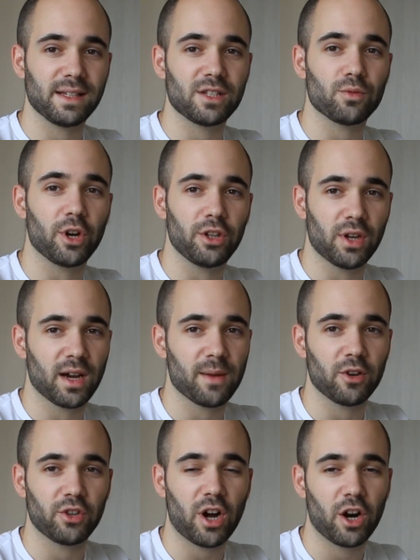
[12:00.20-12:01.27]
this where you talk
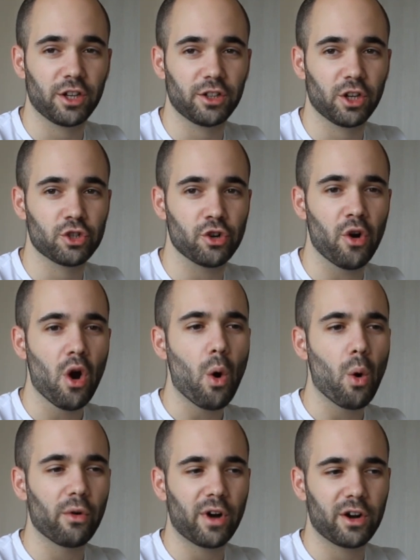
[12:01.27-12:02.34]
about architecture
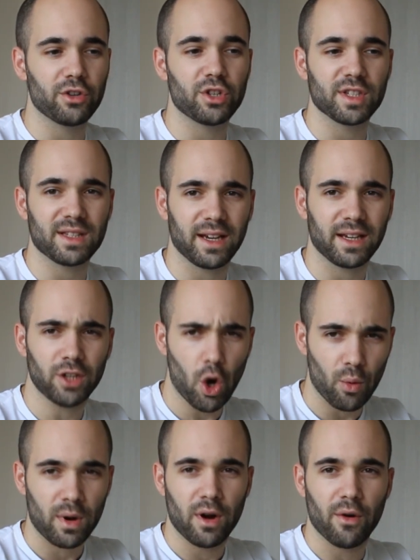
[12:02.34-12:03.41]
or are you just like,
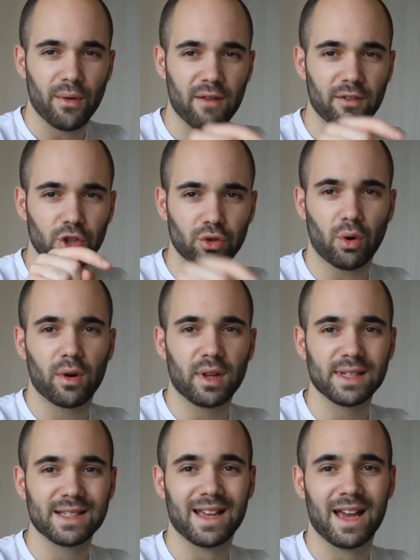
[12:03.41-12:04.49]
no, Revit
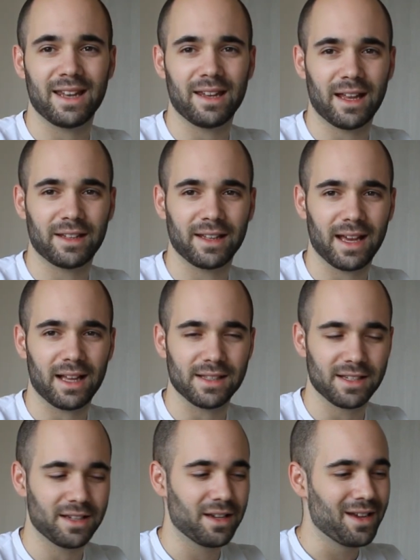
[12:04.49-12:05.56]
tutorials and nothing
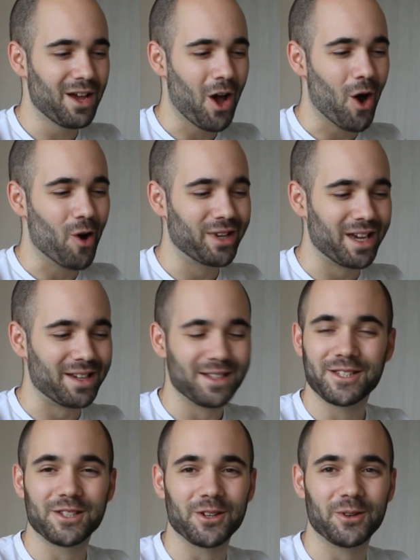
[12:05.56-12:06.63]
else? Okay,
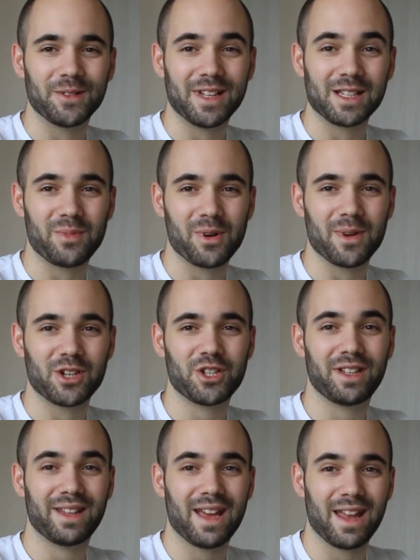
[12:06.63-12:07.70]
so that's pretty much
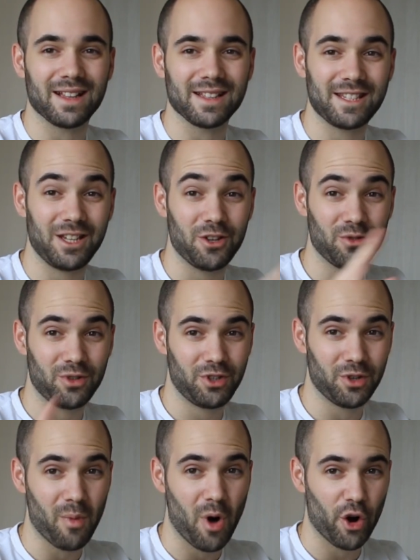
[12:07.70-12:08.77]
it and I'll see you
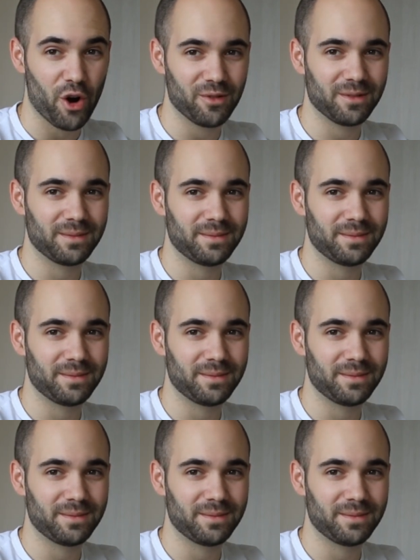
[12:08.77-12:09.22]
tomorrow.